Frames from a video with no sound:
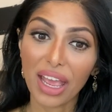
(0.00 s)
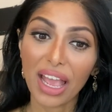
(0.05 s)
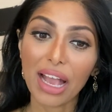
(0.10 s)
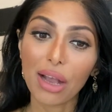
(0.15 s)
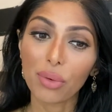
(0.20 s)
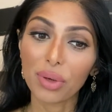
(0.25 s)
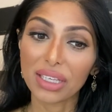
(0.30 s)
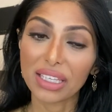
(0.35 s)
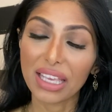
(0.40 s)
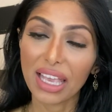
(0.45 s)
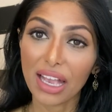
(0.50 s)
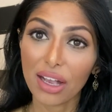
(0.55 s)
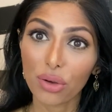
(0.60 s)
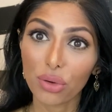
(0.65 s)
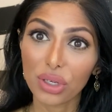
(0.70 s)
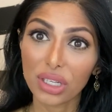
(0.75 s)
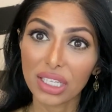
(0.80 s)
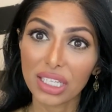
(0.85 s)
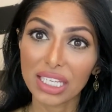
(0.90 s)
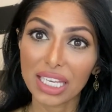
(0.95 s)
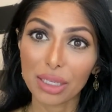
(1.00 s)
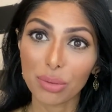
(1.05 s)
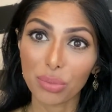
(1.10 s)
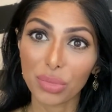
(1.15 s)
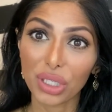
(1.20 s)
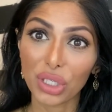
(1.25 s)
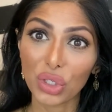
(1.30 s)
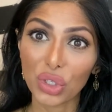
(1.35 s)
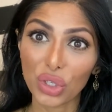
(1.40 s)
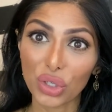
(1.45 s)
how accounting can
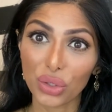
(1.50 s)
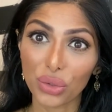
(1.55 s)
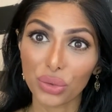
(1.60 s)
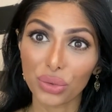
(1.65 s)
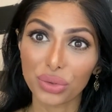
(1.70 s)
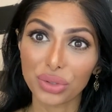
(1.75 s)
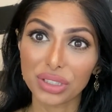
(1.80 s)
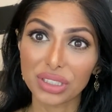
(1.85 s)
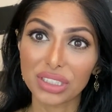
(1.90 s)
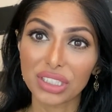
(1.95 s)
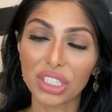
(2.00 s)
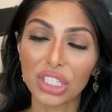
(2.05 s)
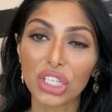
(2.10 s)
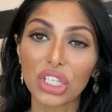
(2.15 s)
be used